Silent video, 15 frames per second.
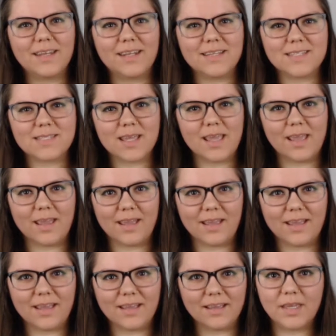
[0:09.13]
is
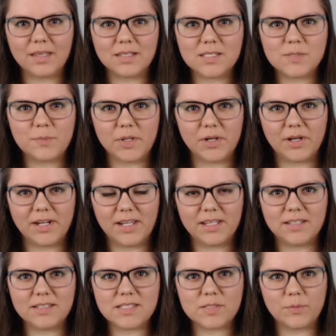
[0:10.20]
a
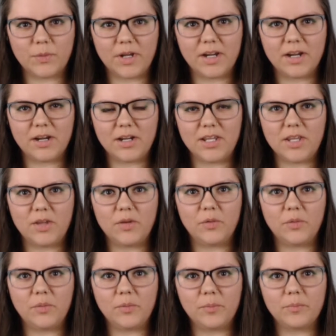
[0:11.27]
experience where
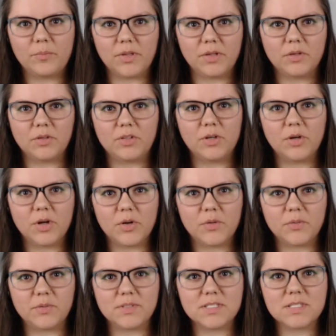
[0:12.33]
you build your
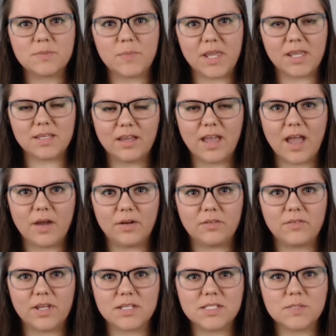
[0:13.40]
own space out
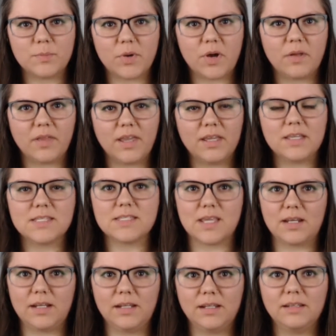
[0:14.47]
of a spa-like
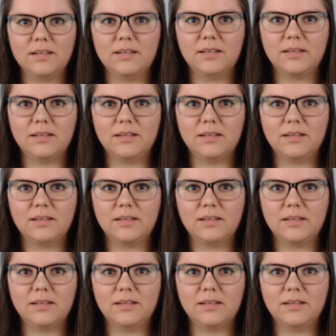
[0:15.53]
setting.